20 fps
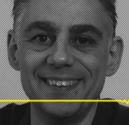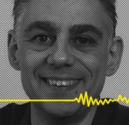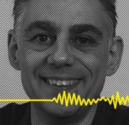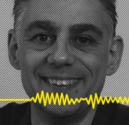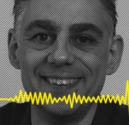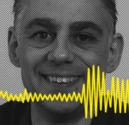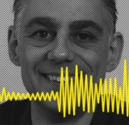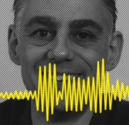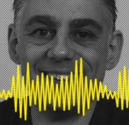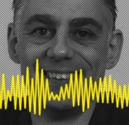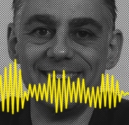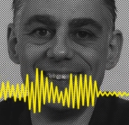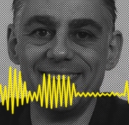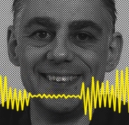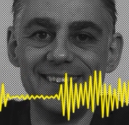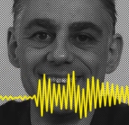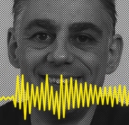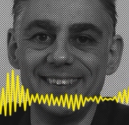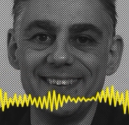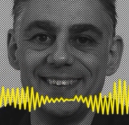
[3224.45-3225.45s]
And some of the
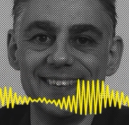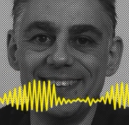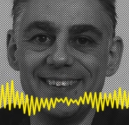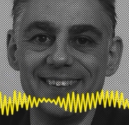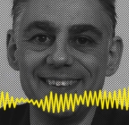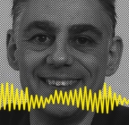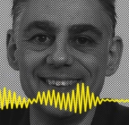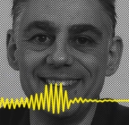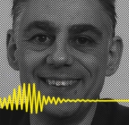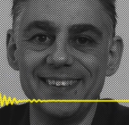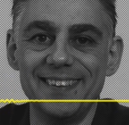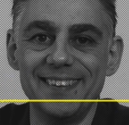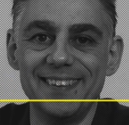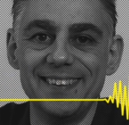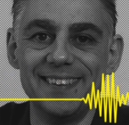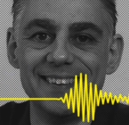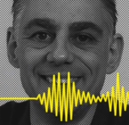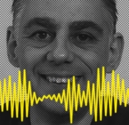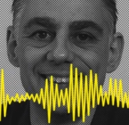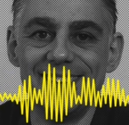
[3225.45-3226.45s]
replies will be,
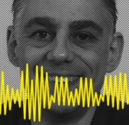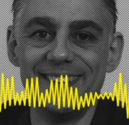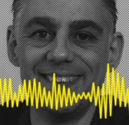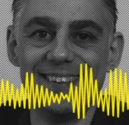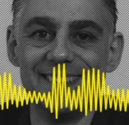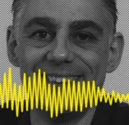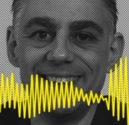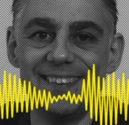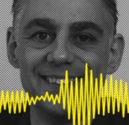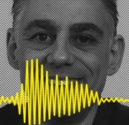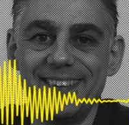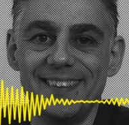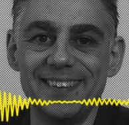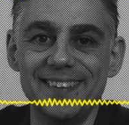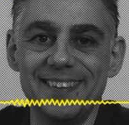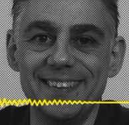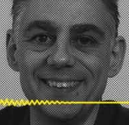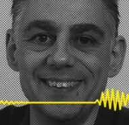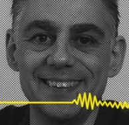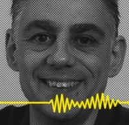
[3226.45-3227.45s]
it's in the blue
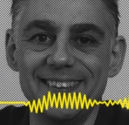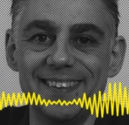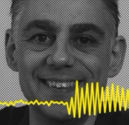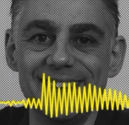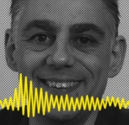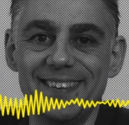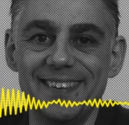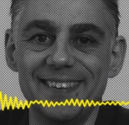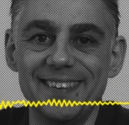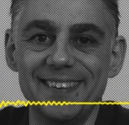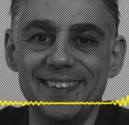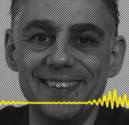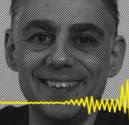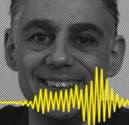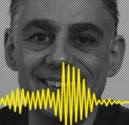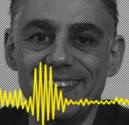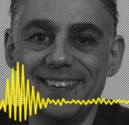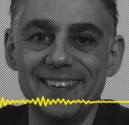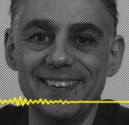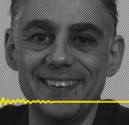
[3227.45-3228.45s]
box on page
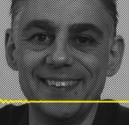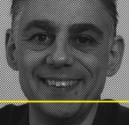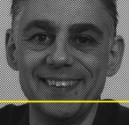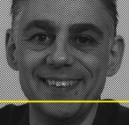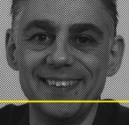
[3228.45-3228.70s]
11.